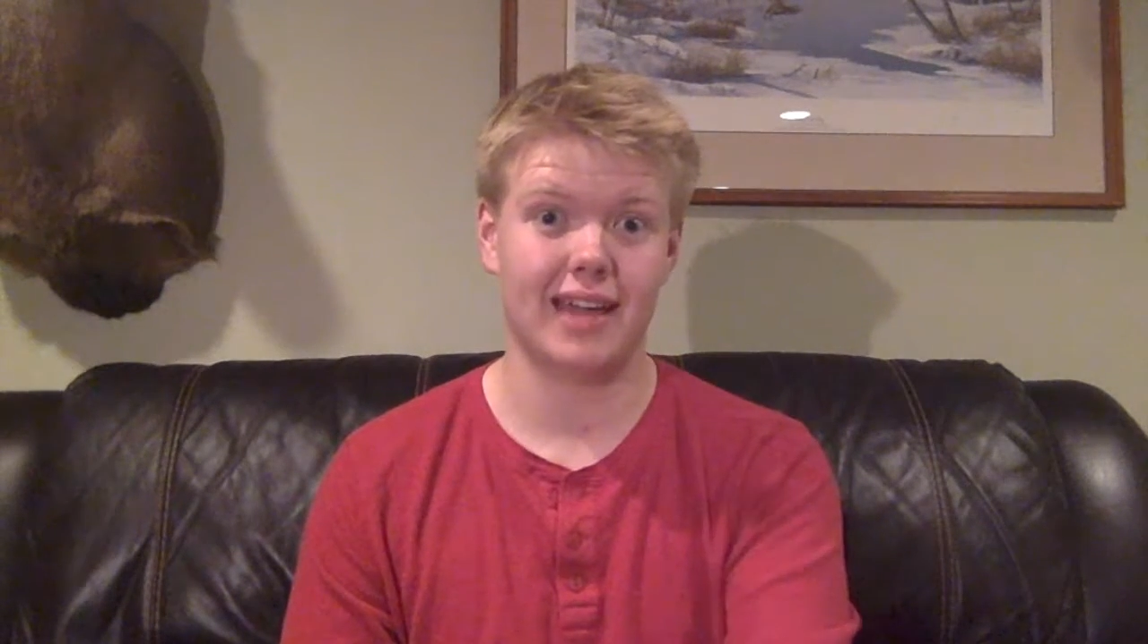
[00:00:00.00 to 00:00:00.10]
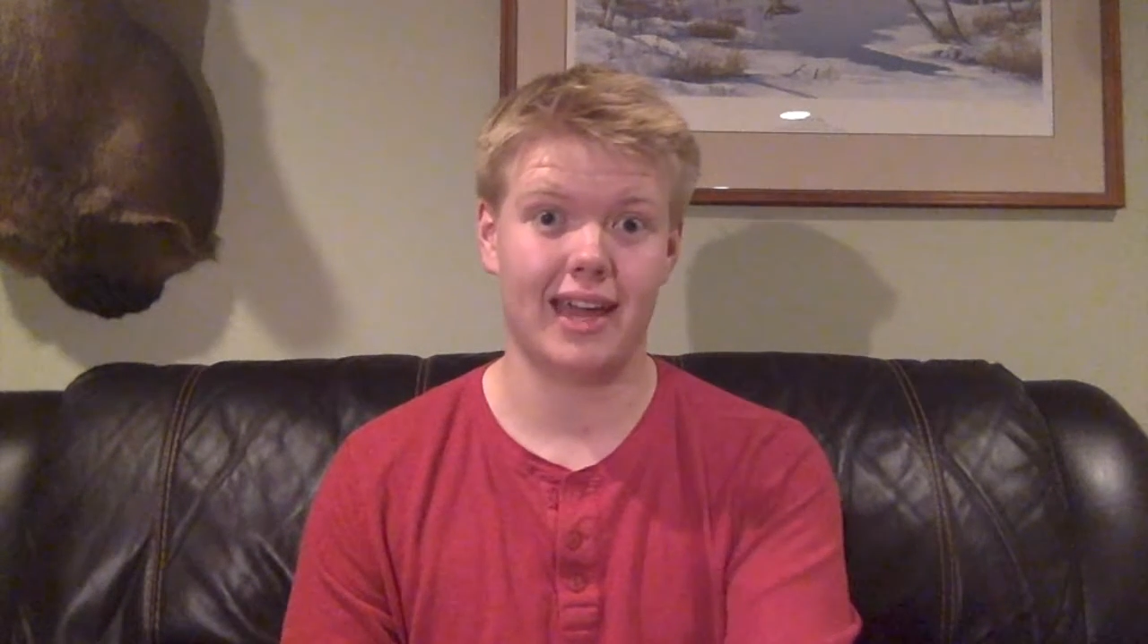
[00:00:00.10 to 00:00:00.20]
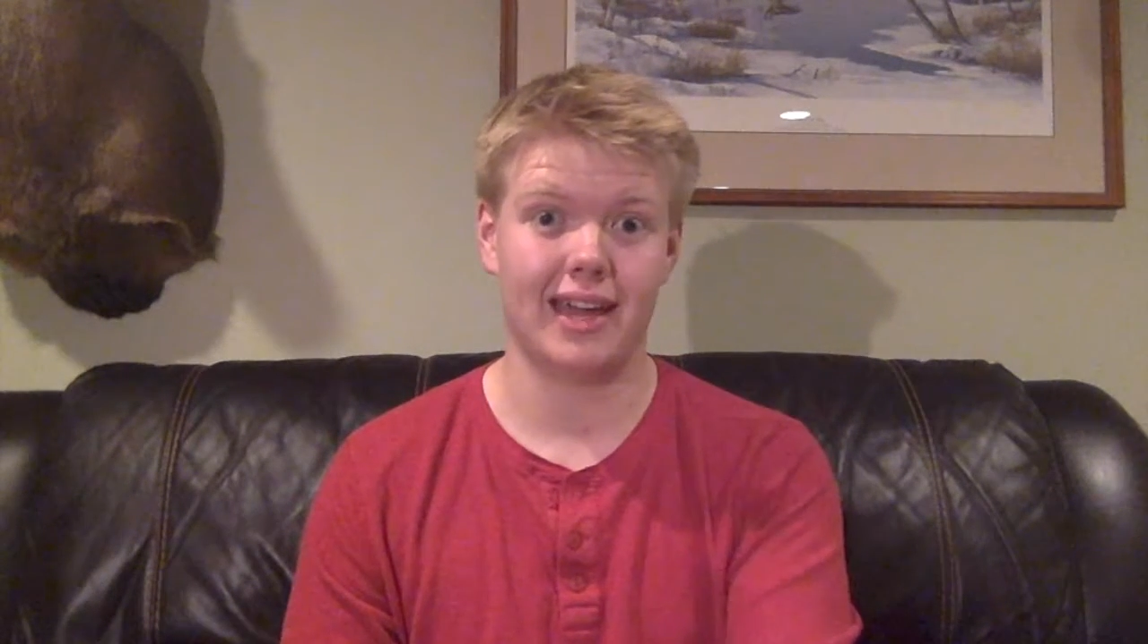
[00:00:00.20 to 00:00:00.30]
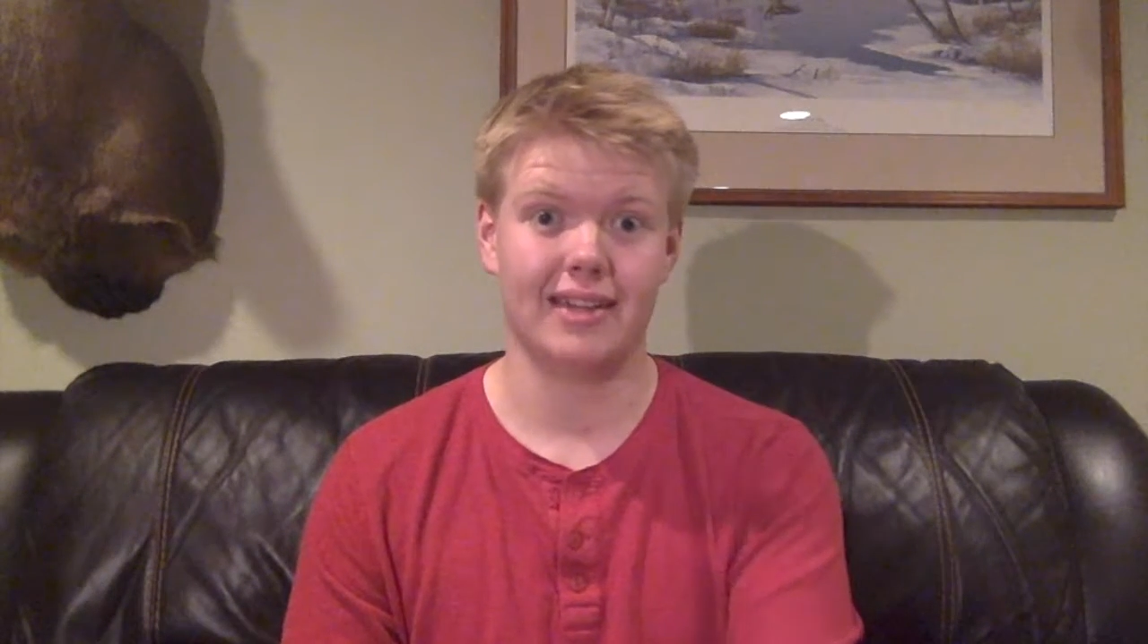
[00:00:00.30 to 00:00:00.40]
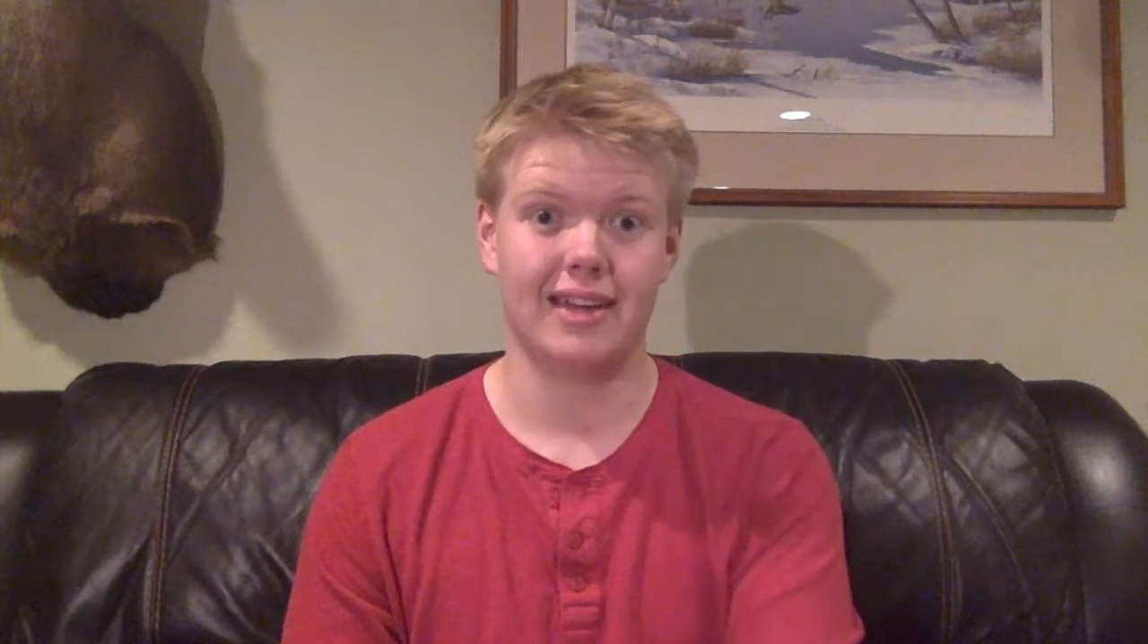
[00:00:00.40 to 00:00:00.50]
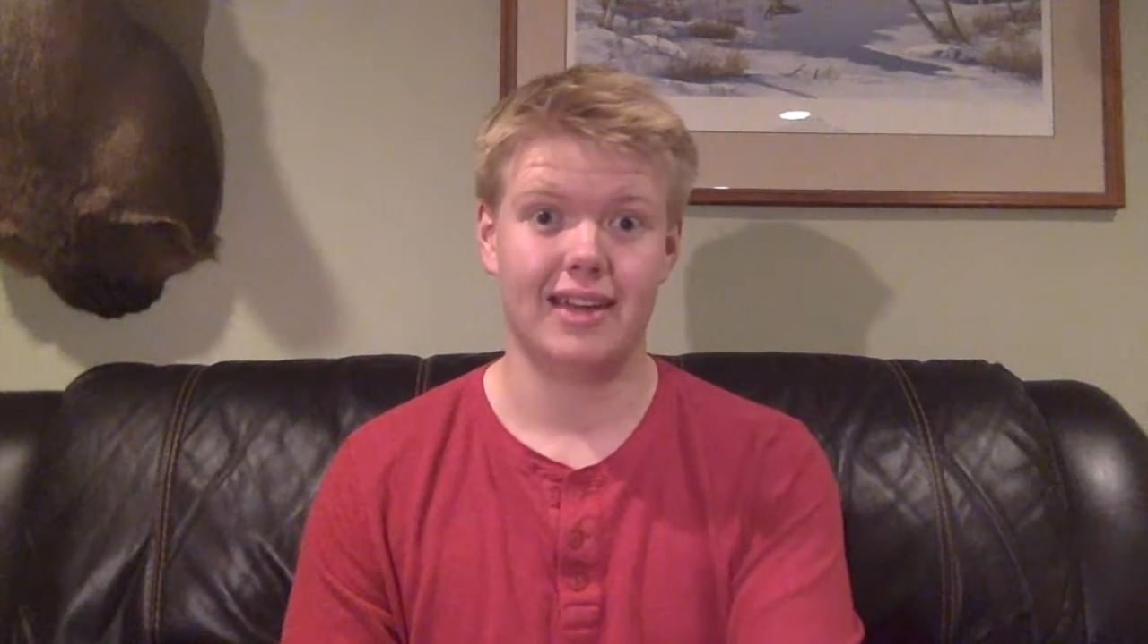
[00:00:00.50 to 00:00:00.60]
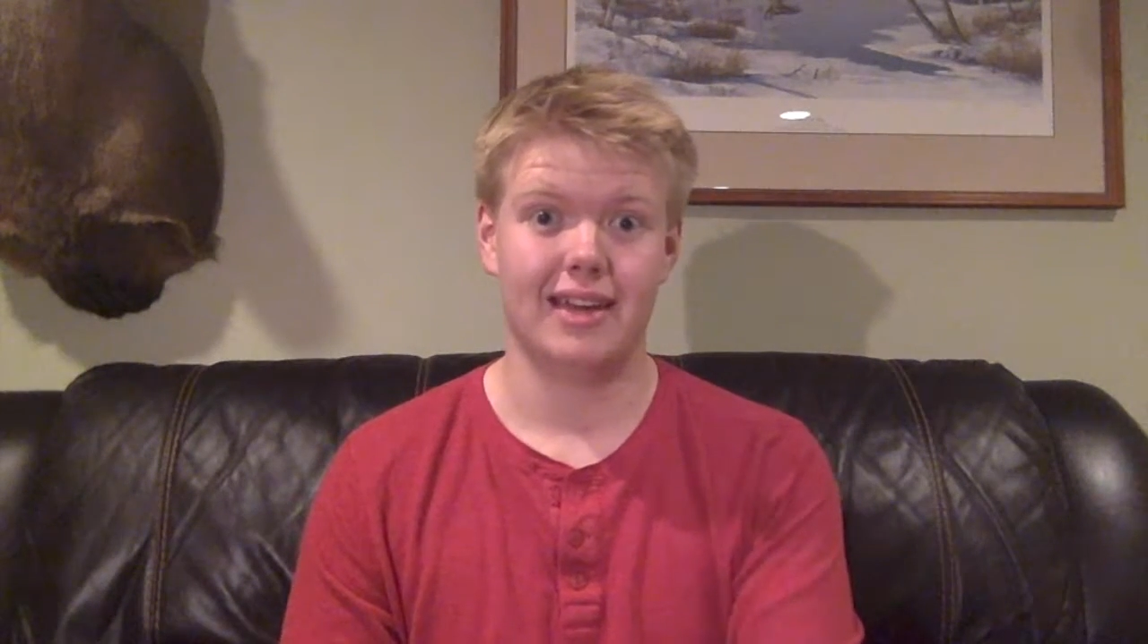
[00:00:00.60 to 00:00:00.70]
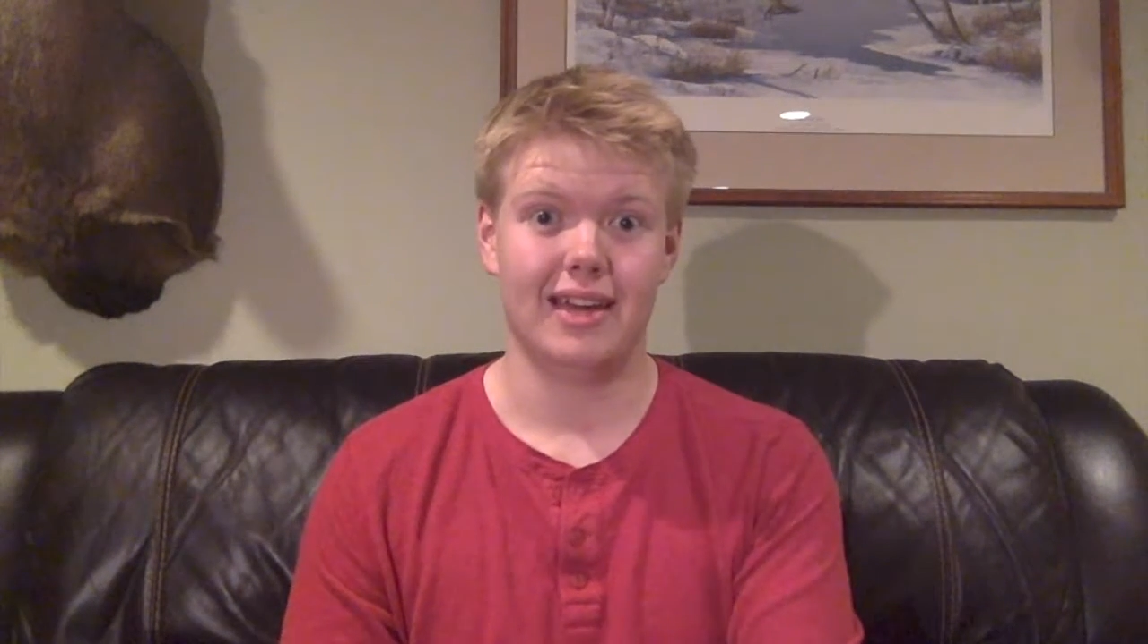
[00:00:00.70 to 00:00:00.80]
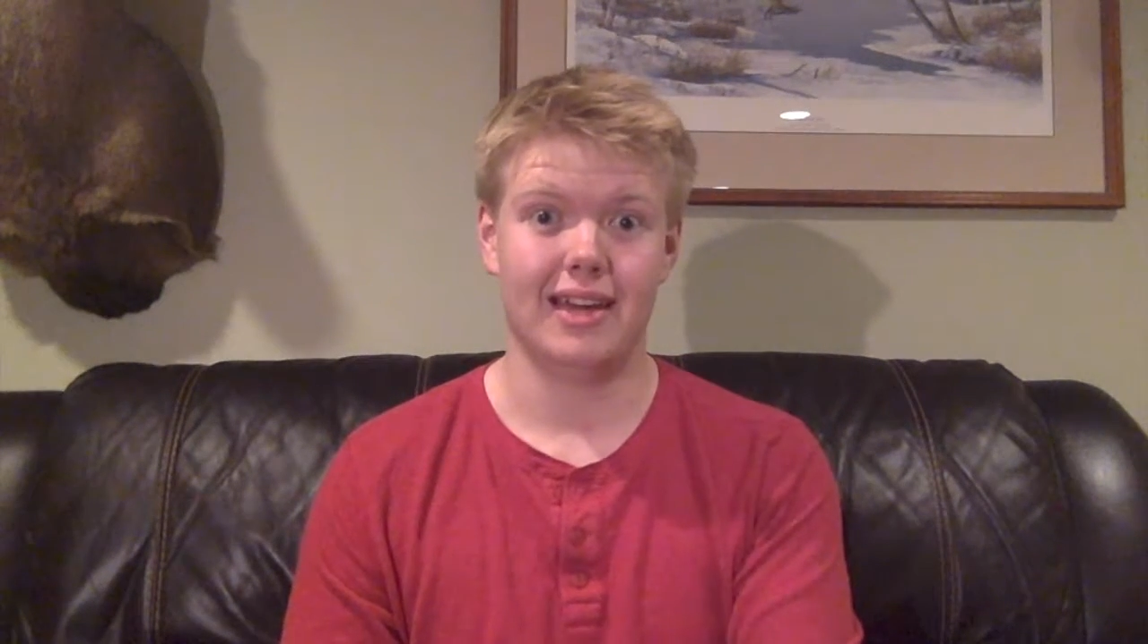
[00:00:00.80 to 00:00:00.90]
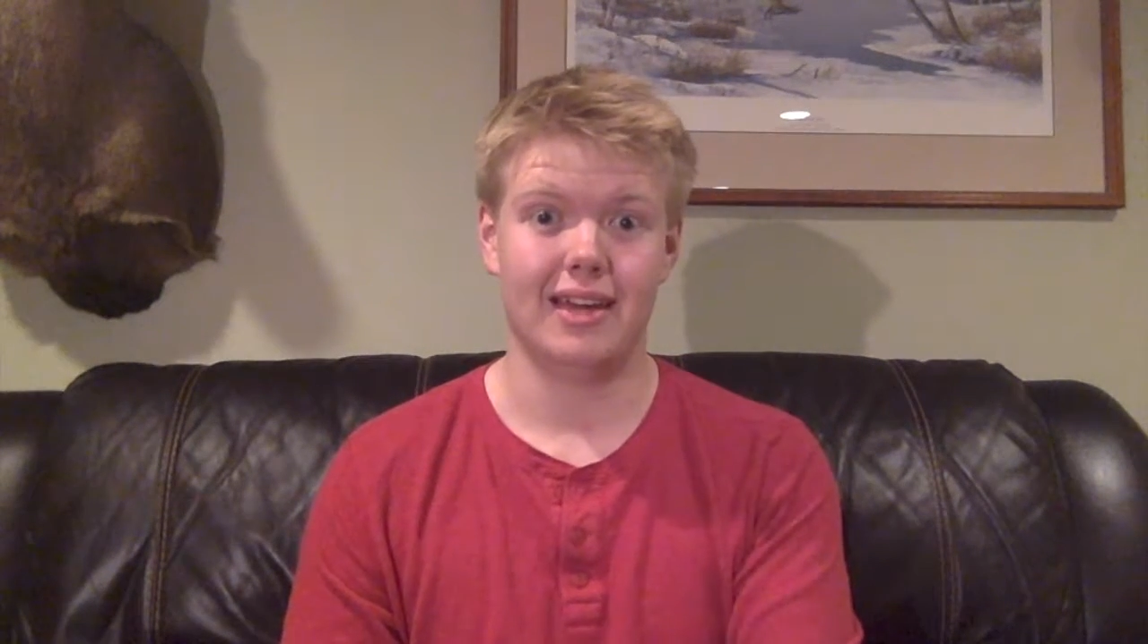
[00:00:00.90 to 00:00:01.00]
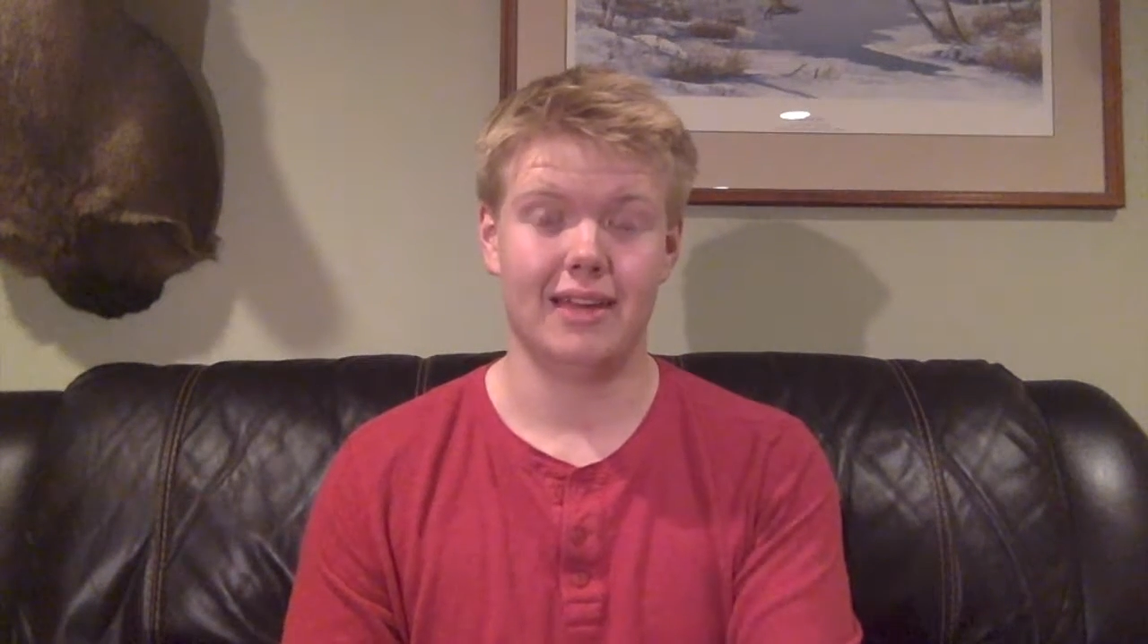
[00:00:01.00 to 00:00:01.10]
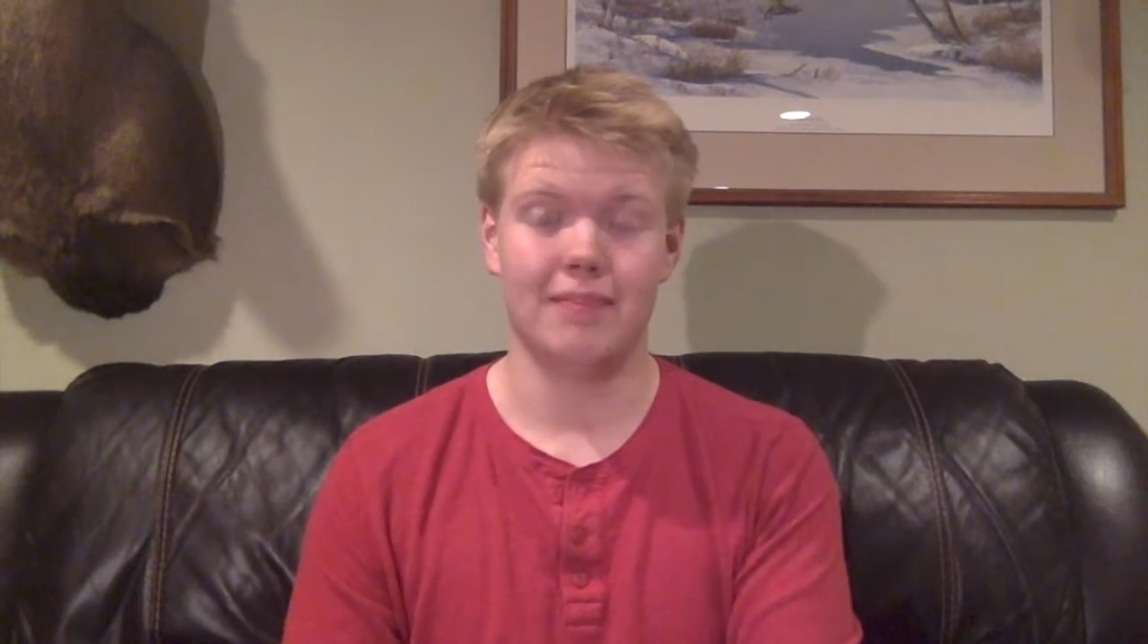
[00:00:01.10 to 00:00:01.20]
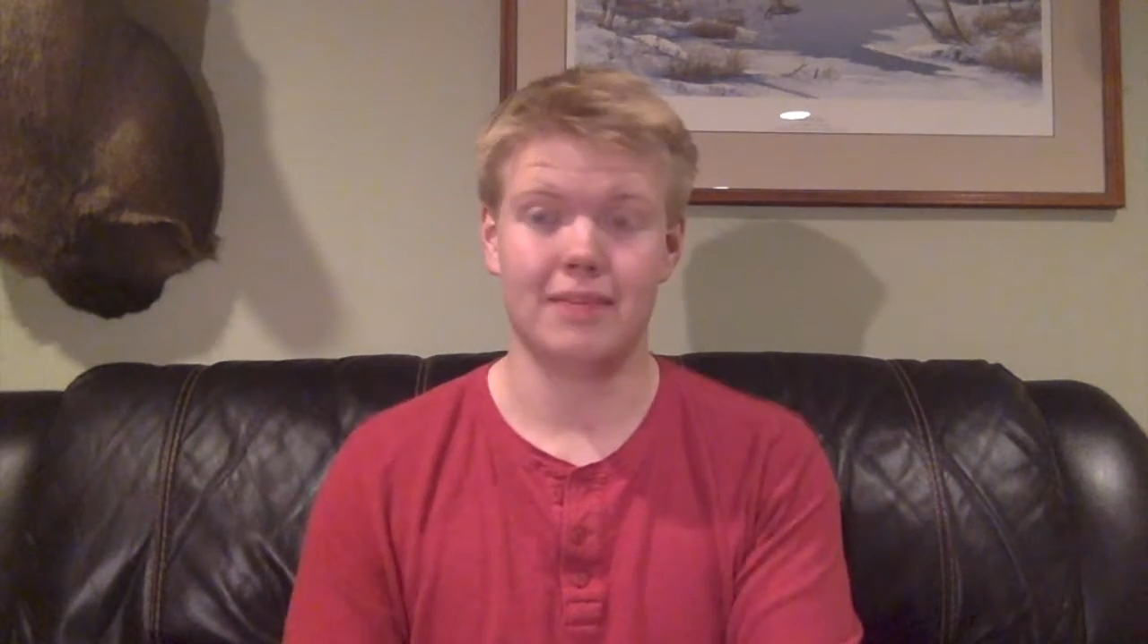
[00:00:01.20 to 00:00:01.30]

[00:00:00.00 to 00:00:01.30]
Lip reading: and it